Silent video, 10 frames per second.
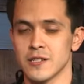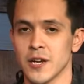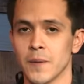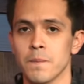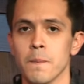
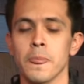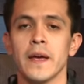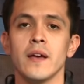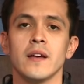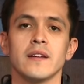here.
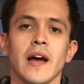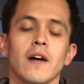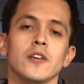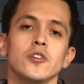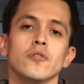
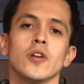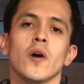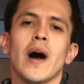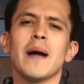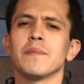Now, you
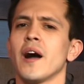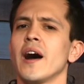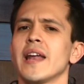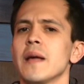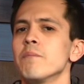know I'm
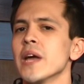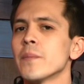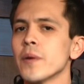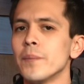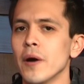not a big
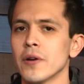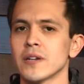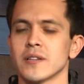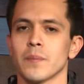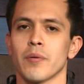
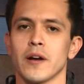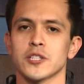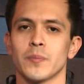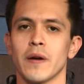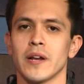proponent of the
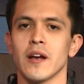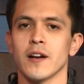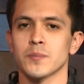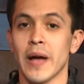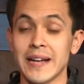prosperity
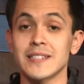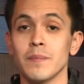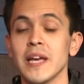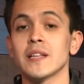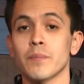gospel. And to
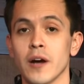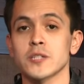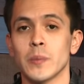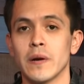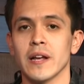me, the
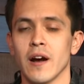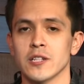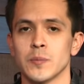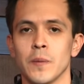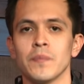prosperity
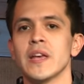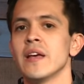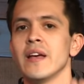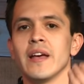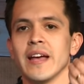gospel
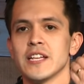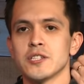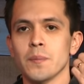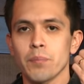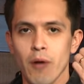is
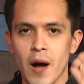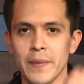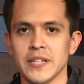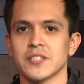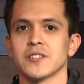the
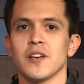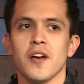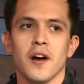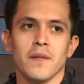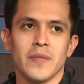promise
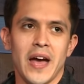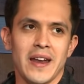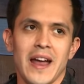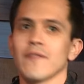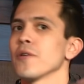
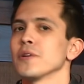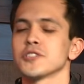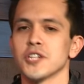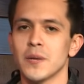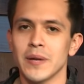that
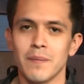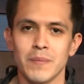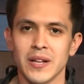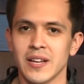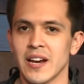everyone's going to be a
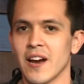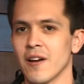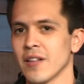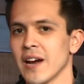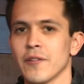
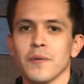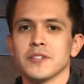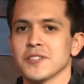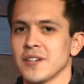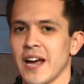millionaire, that
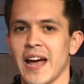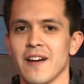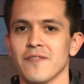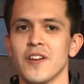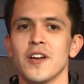everyone's going to
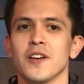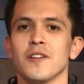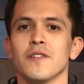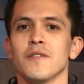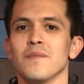have, you
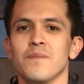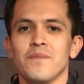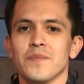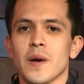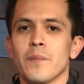know,
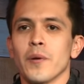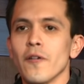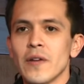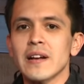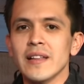a
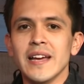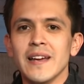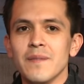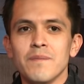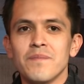perfectly